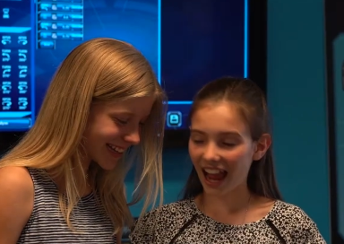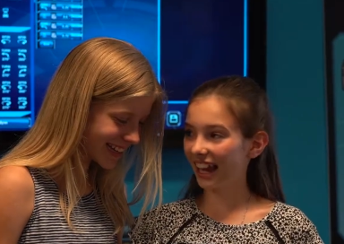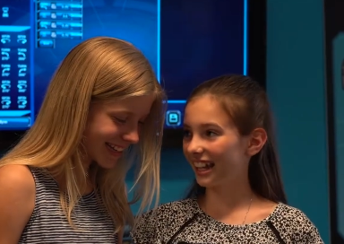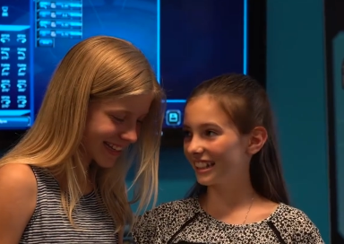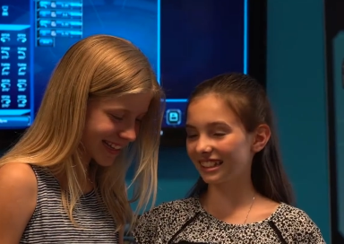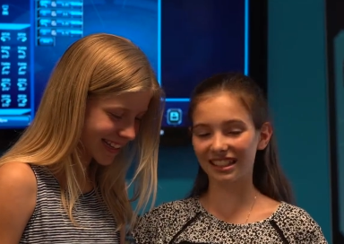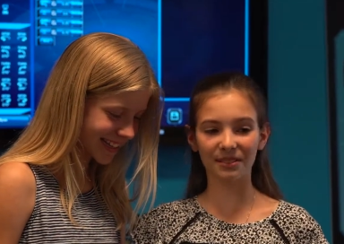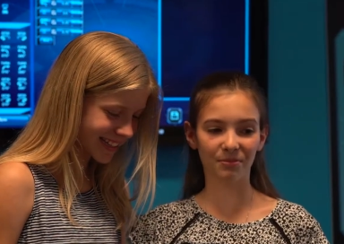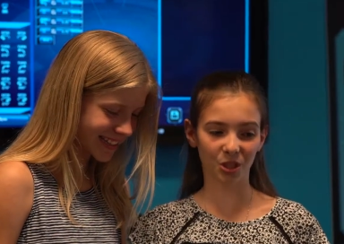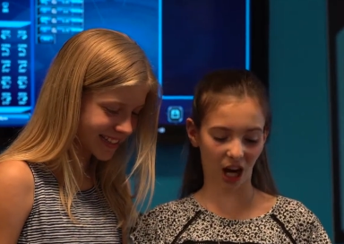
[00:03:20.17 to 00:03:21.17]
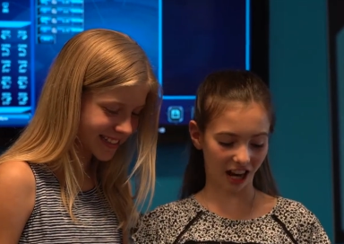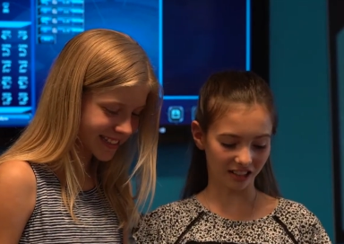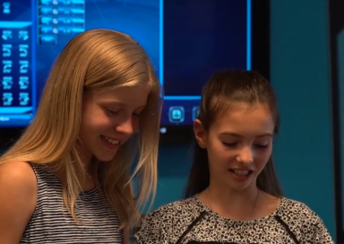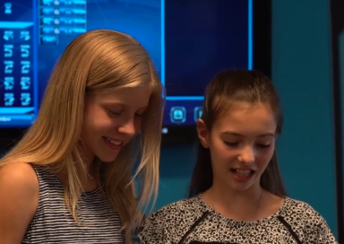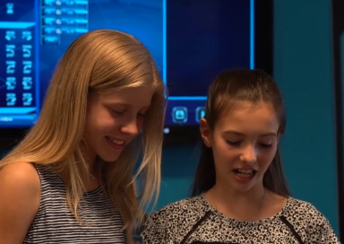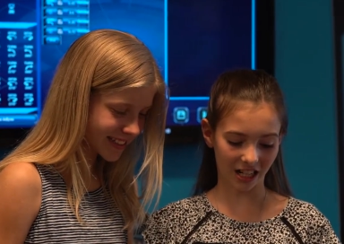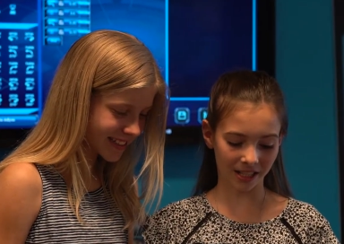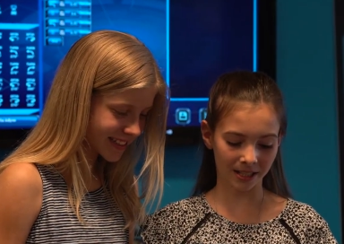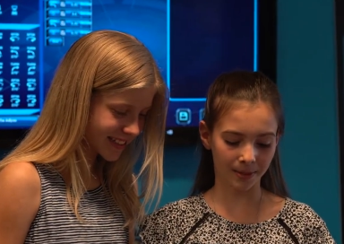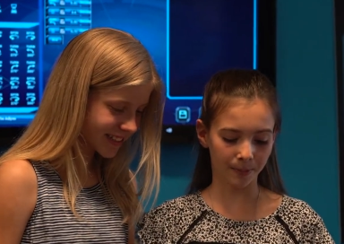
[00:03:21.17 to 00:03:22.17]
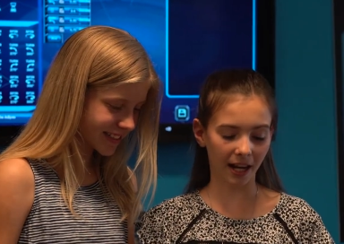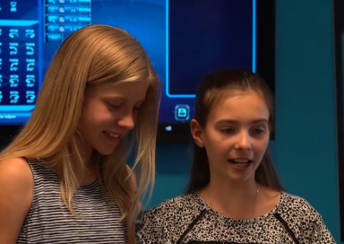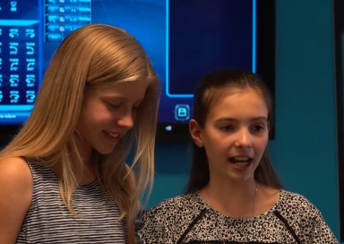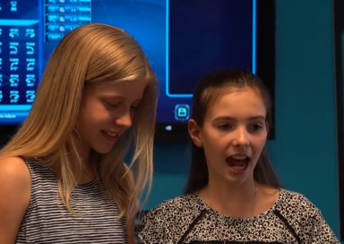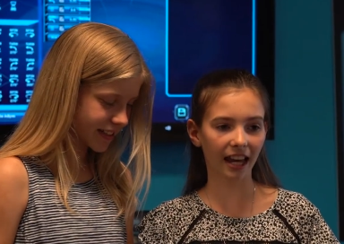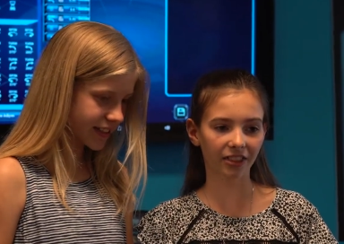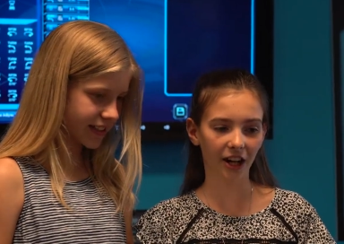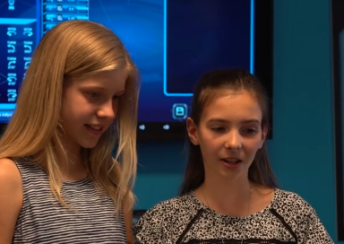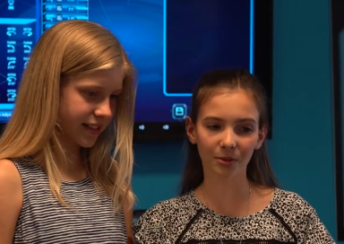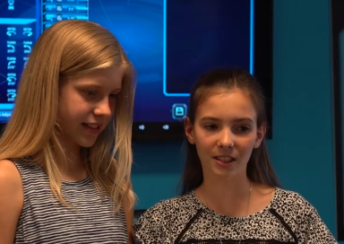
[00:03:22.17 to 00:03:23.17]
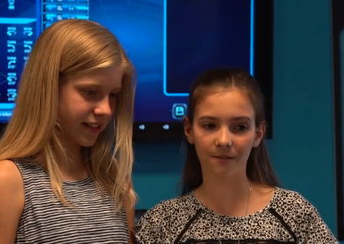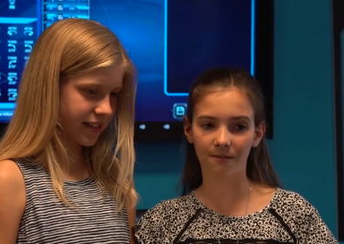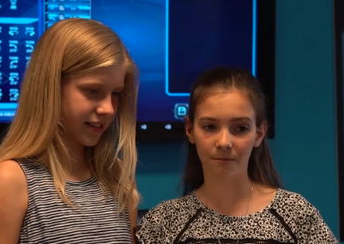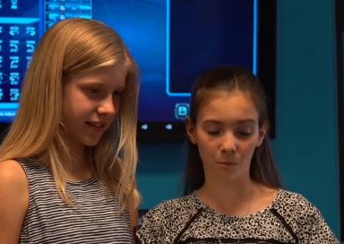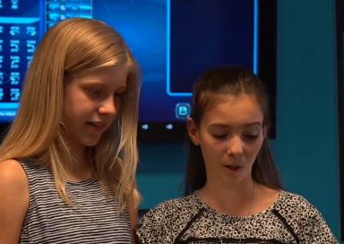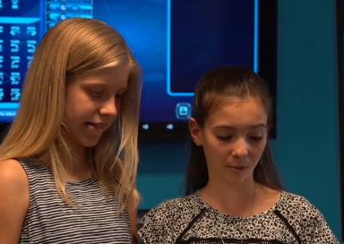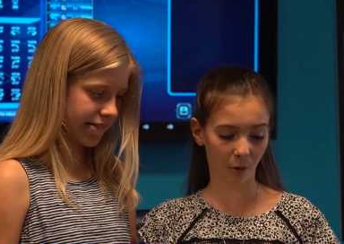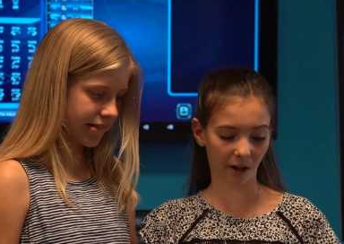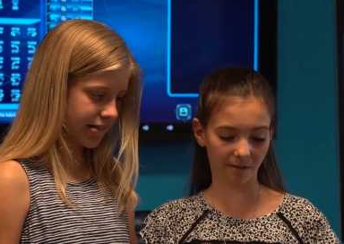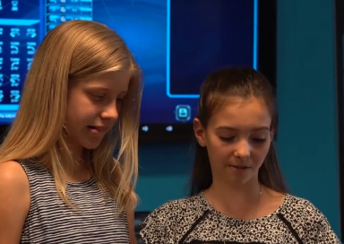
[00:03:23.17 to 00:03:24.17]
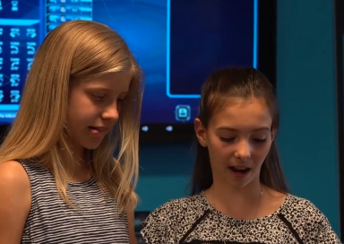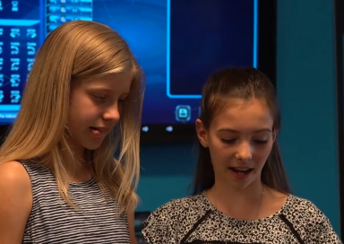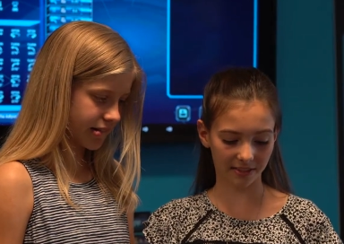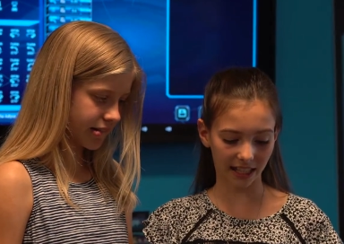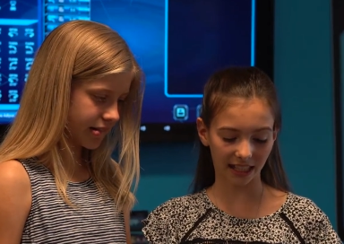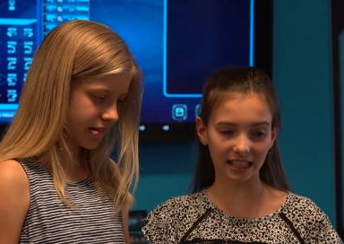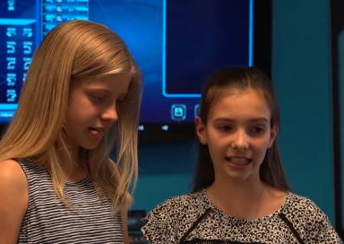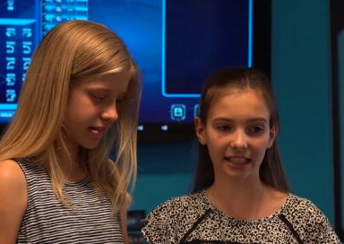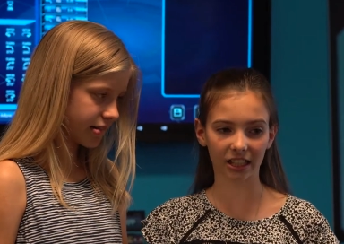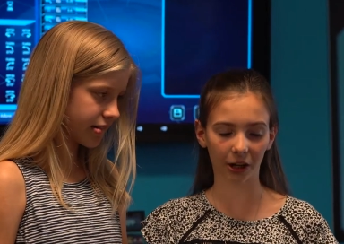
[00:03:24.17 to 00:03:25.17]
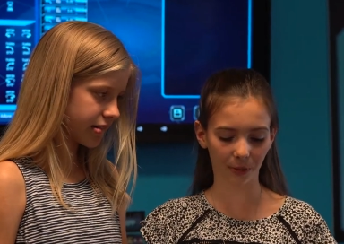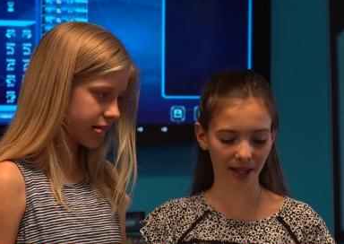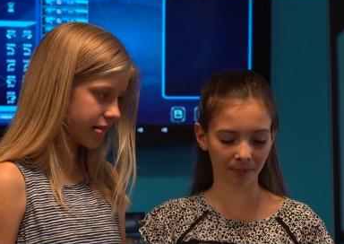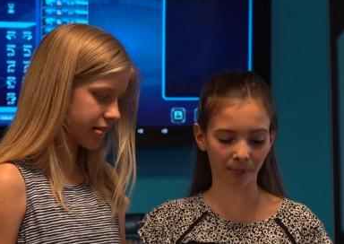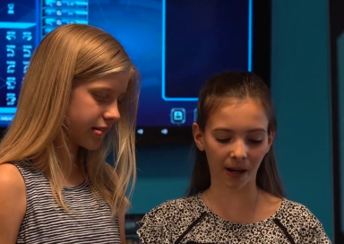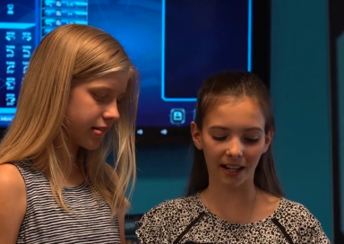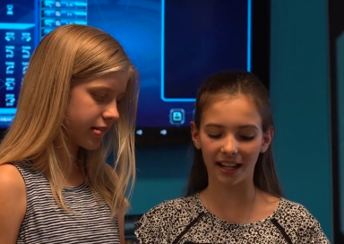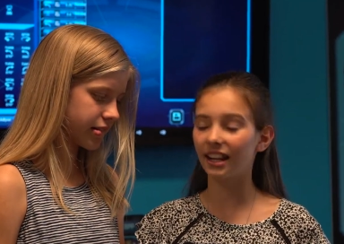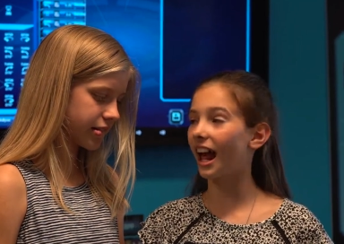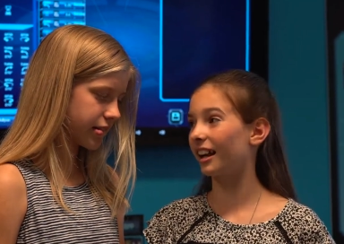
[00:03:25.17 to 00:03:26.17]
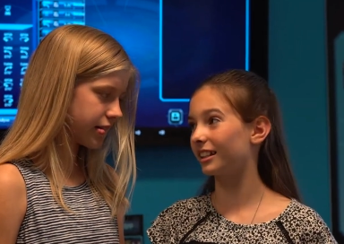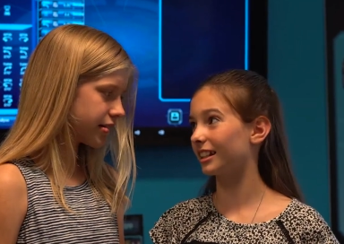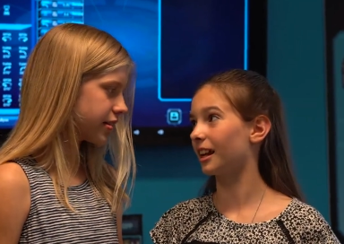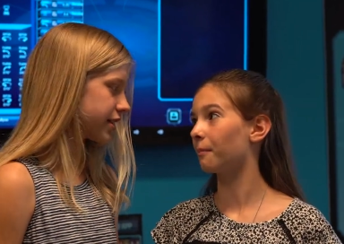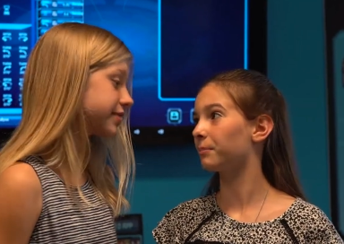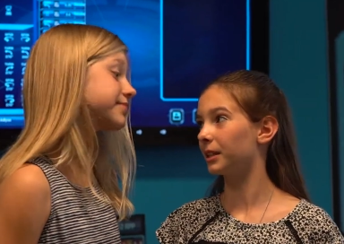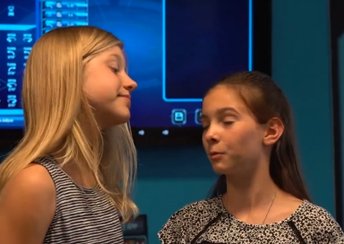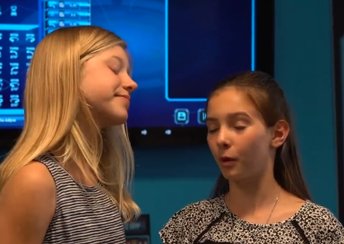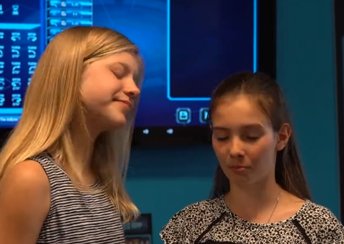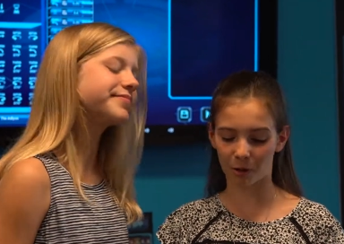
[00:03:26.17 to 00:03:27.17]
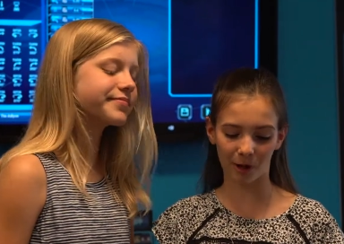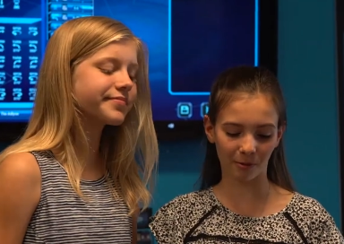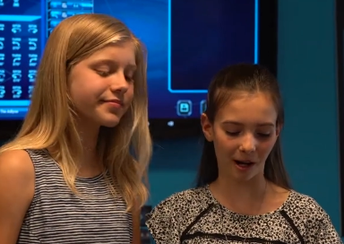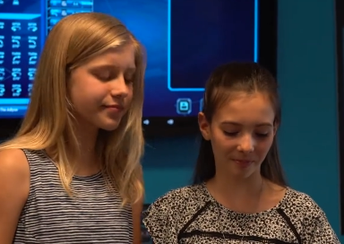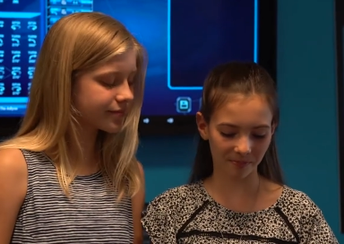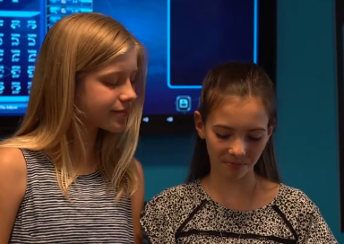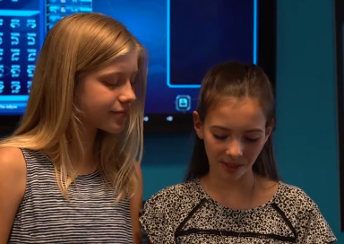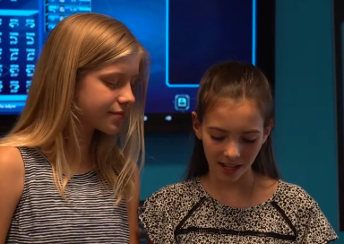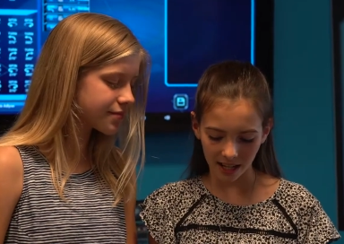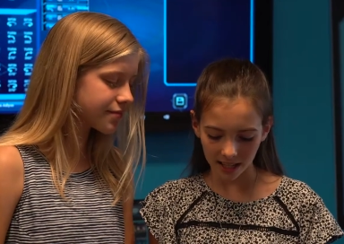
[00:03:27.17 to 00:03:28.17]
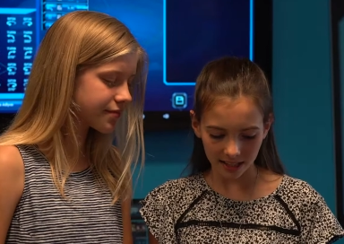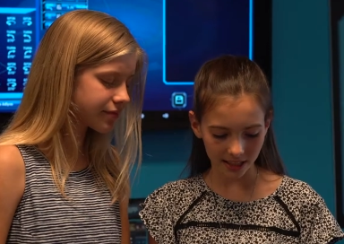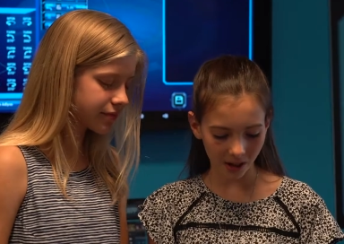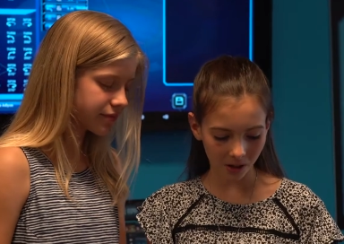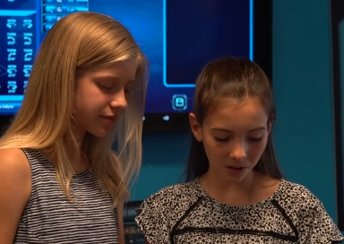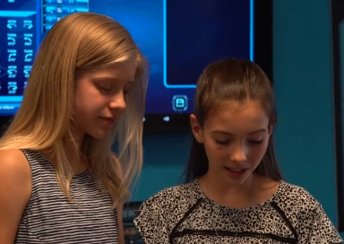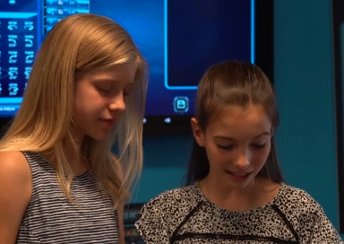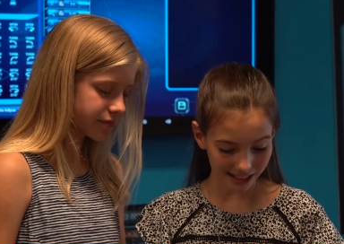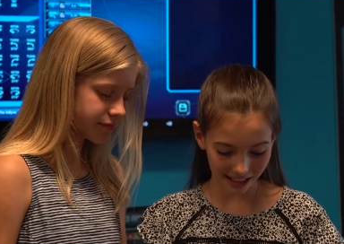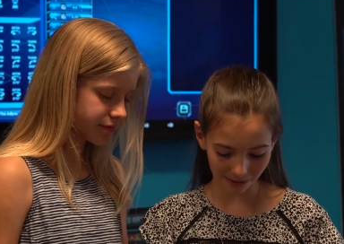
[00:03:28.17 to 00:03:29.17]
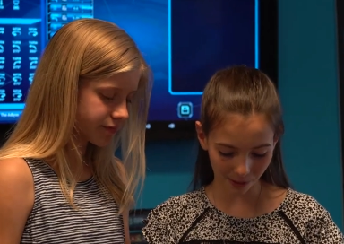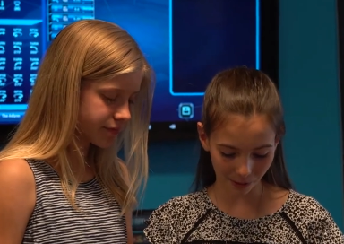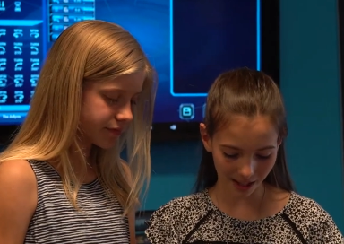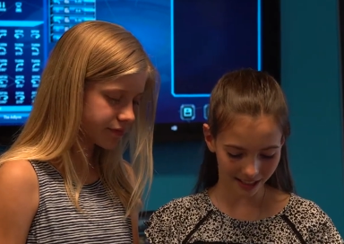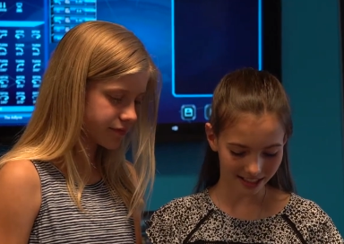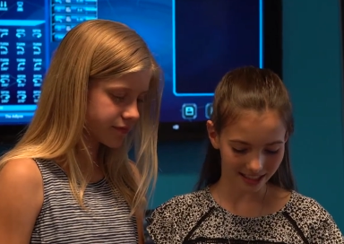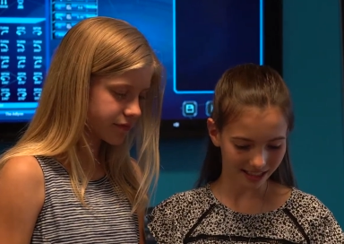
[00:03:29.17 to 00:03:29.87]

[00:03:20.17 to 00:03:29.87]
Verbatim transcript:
Speaker 1: I had some trials and errors, but I thought it was one point five seconds to start with, but it ended up being one point one. So let's see if it works.